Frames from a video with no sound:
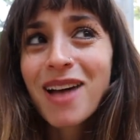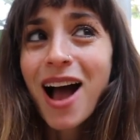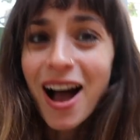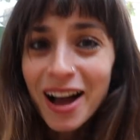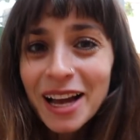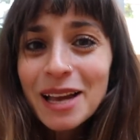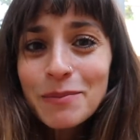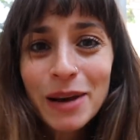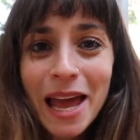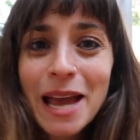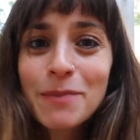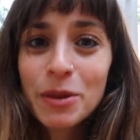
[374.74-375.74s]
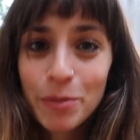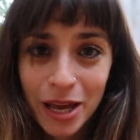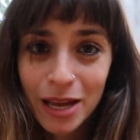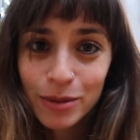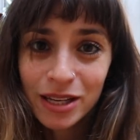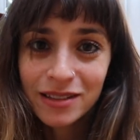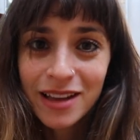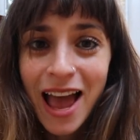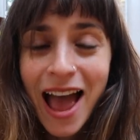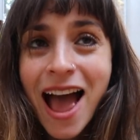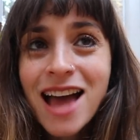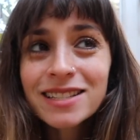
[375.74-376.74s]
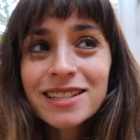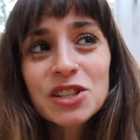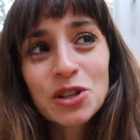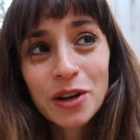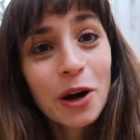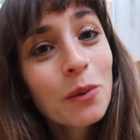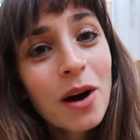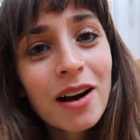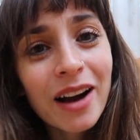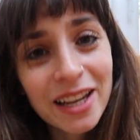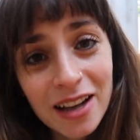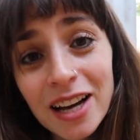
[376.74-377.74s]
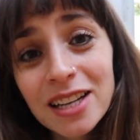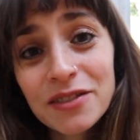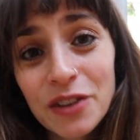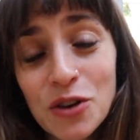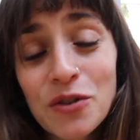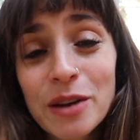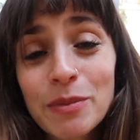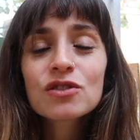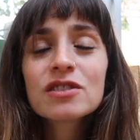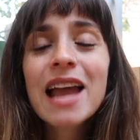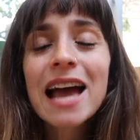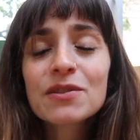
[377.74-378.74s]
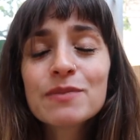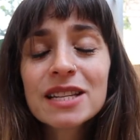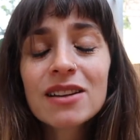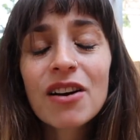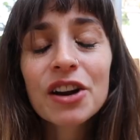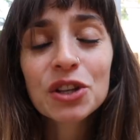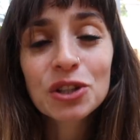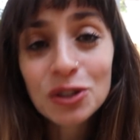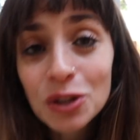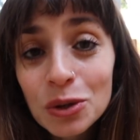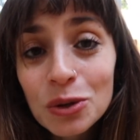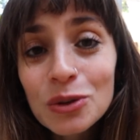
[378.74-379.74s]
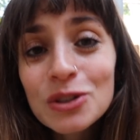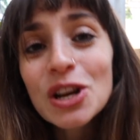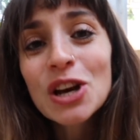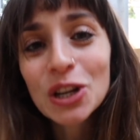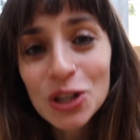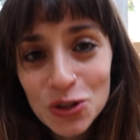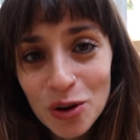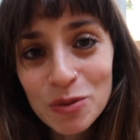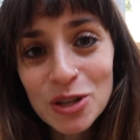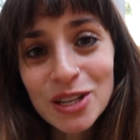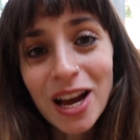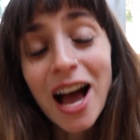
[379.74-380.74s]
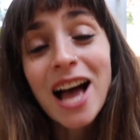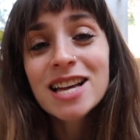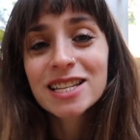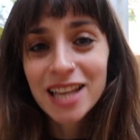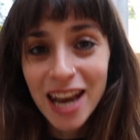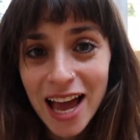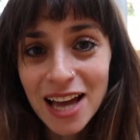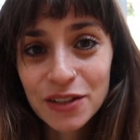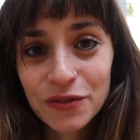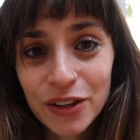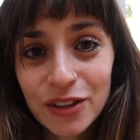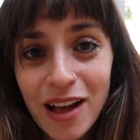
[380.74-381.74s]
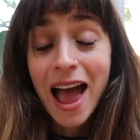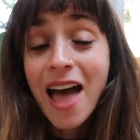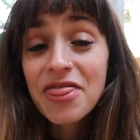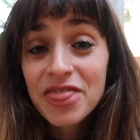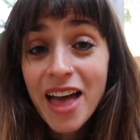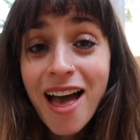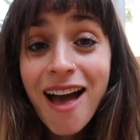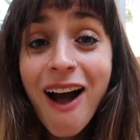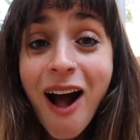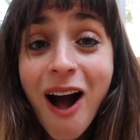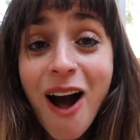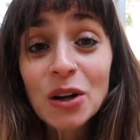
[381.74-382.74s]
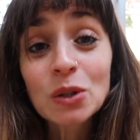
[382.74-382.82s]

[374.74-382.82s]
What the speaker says: I blame the babies. And do you know what? I kind of agree. But nappies are a huge contributor to landfill, and there are